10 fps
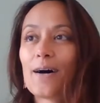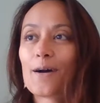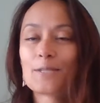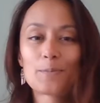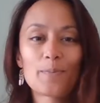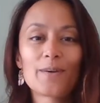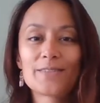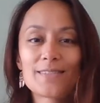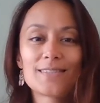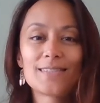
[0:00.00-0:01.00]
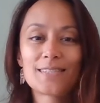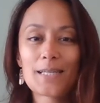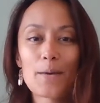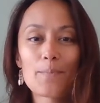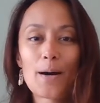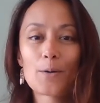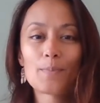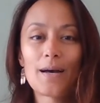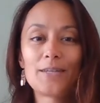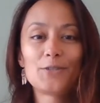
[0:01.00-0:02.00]
responses about
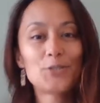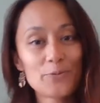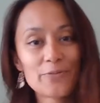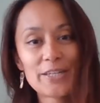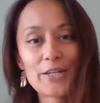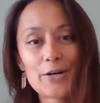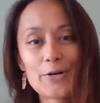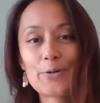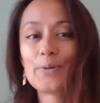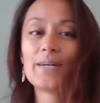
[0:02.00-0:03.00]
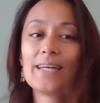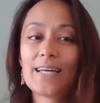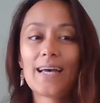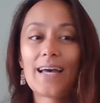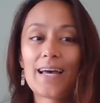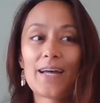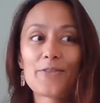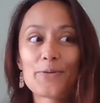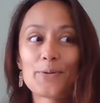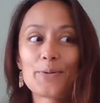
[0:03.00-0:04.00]
my YouTube video
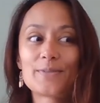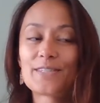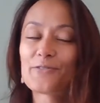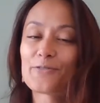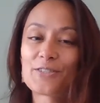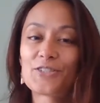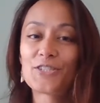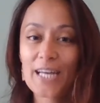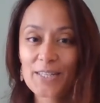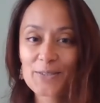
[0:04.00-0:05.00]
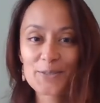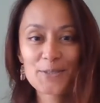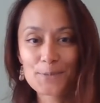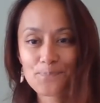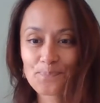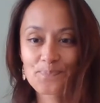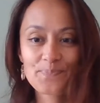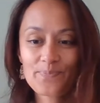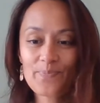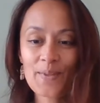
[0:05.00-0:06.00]
and through different channels.
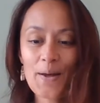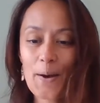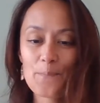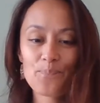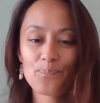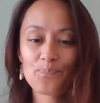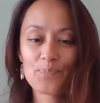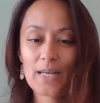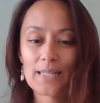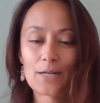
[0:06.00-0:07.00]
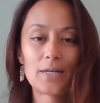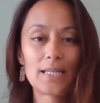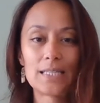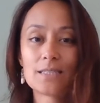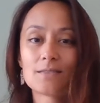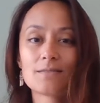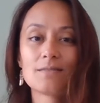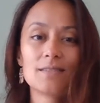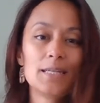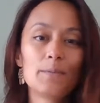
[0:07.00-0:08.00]
Yeah, they really,
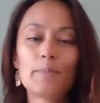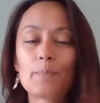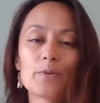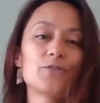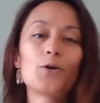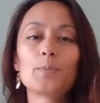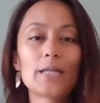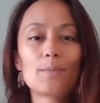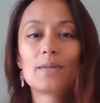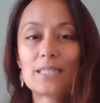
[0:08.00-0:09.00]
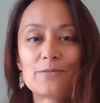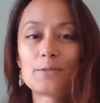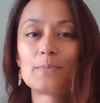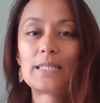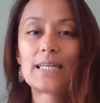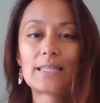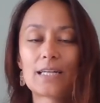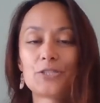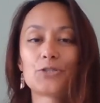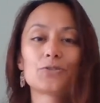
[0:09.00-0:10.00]
people told me they believed in me and that
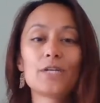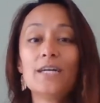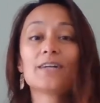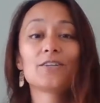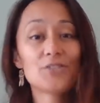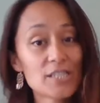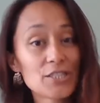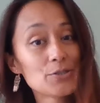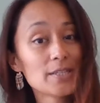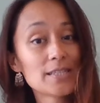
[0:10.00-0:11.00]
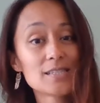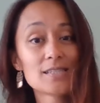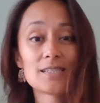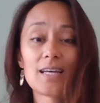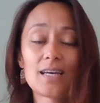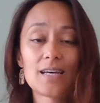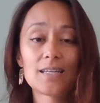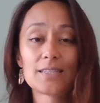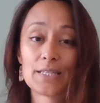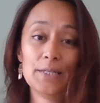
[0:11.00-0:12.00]
I should continue this.
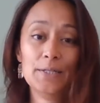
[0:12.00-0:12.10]
And